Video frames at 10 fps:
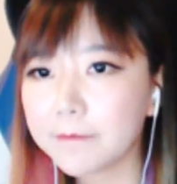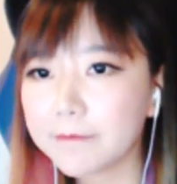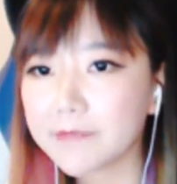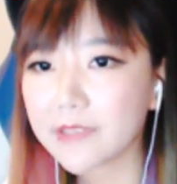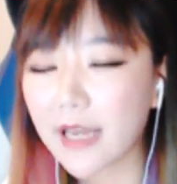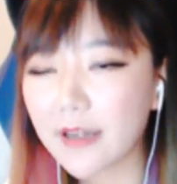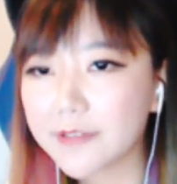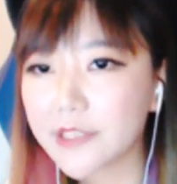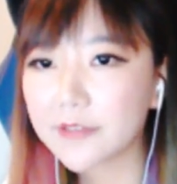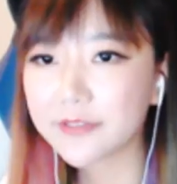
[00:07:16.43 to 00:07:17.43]
After a
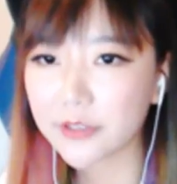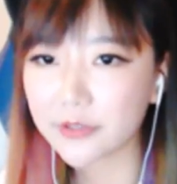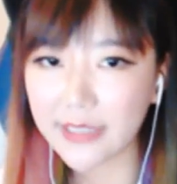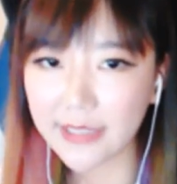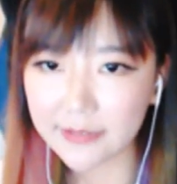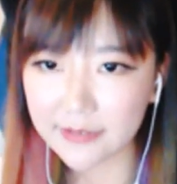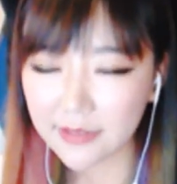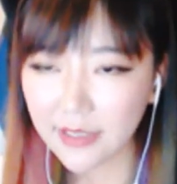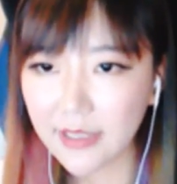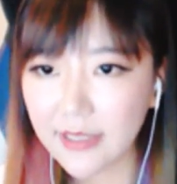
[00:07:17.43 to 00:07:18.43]
few days,
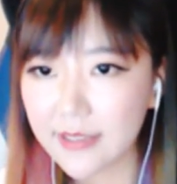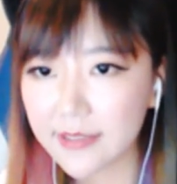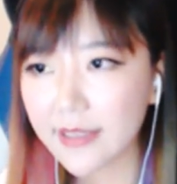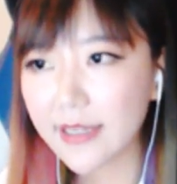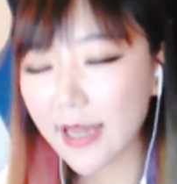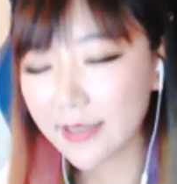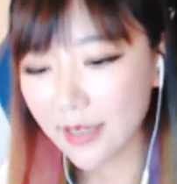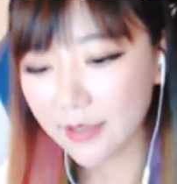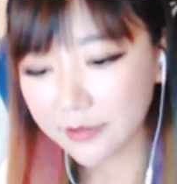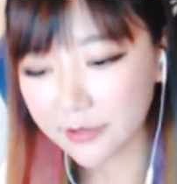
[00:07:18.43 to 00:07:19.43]
they
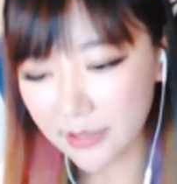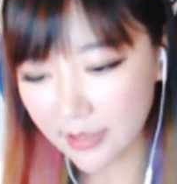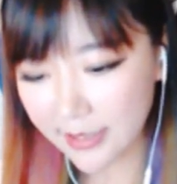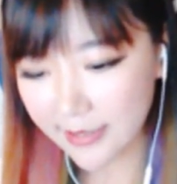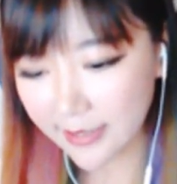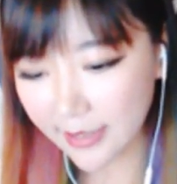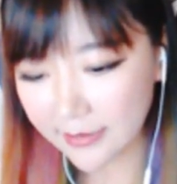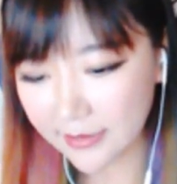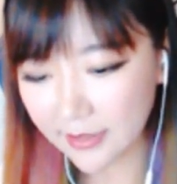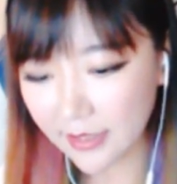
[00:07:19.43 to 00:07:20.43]
announced that
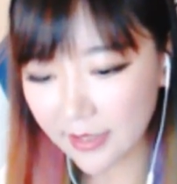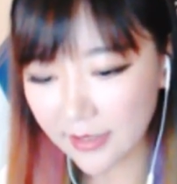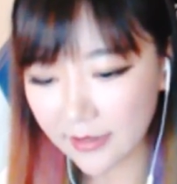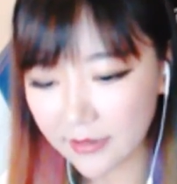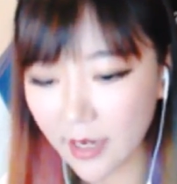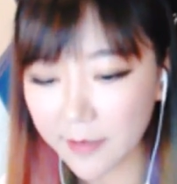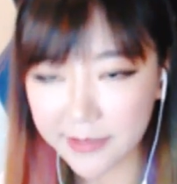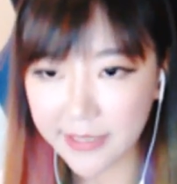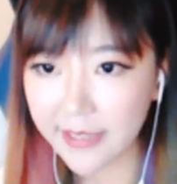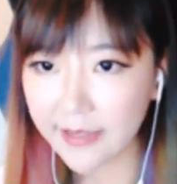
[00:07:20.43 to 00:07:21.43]
the top 10
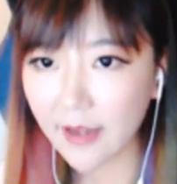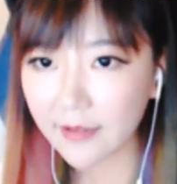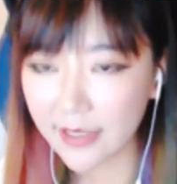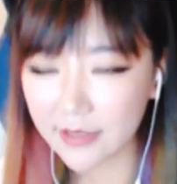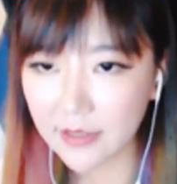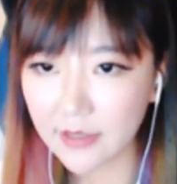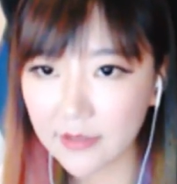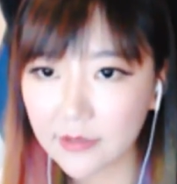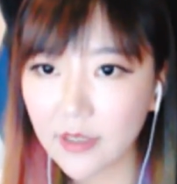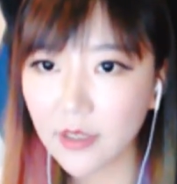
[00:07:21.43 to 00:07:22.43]
on ladder
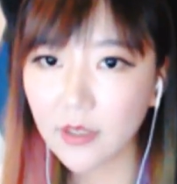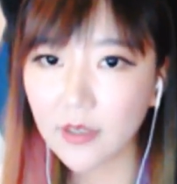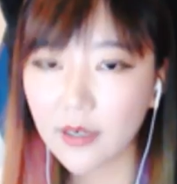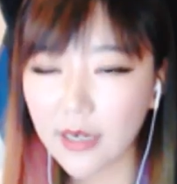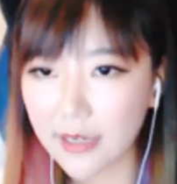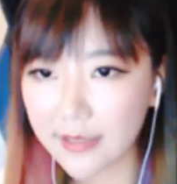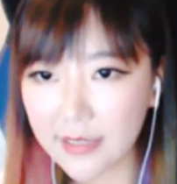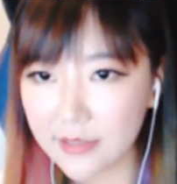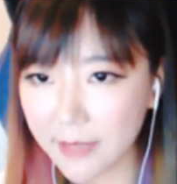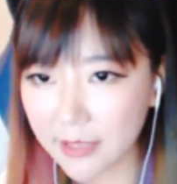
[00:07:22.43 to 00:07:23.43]
that
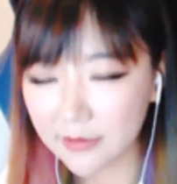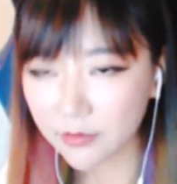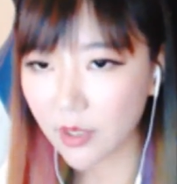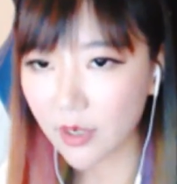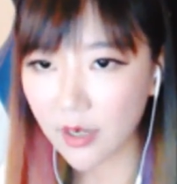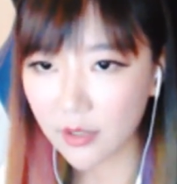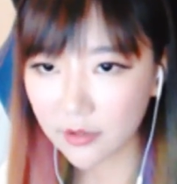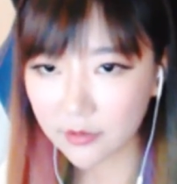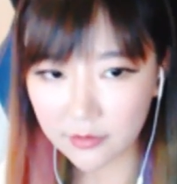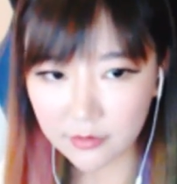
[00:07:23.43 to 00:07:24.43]
month were all
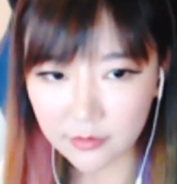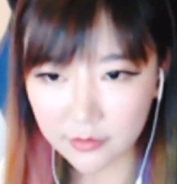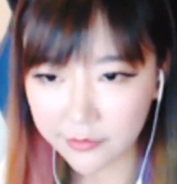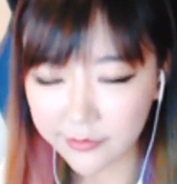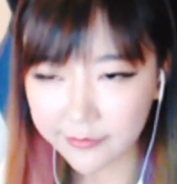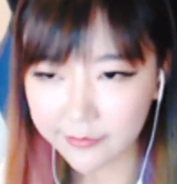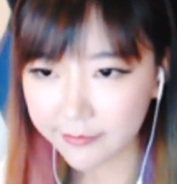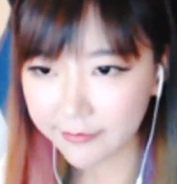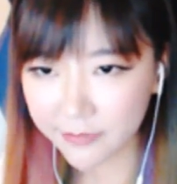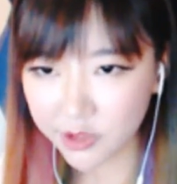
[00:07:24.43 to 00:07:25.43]

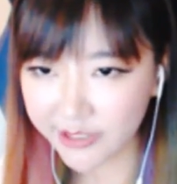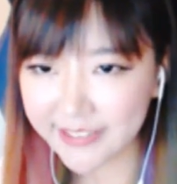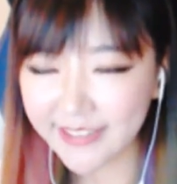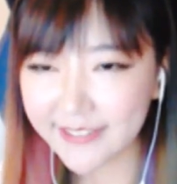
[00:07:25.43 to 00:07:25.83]
cheated.